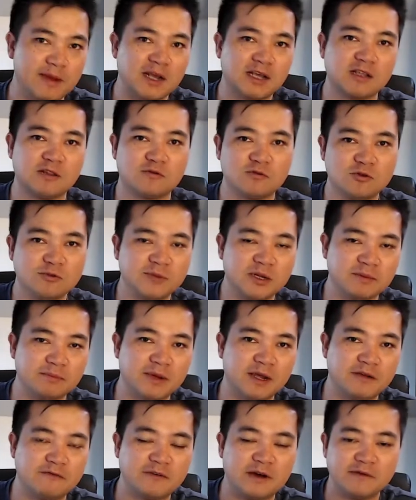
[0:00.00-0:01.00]
of the room and pay
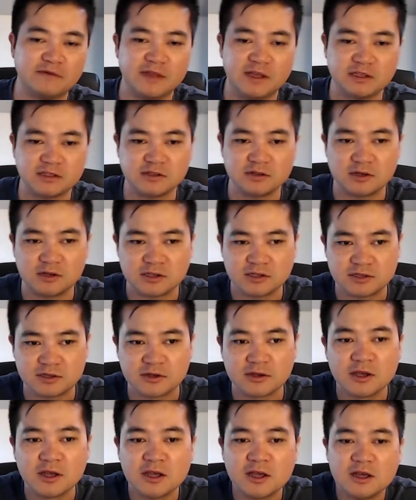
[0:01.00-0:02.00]
$5000 so
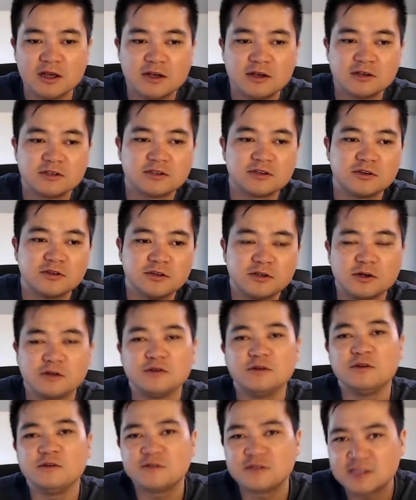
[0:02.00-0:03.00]
so you know
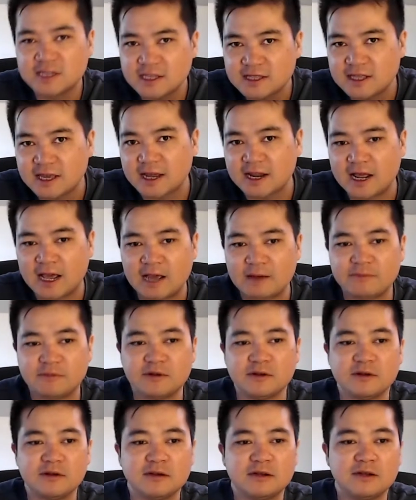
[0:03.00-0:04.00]
you've seen that happen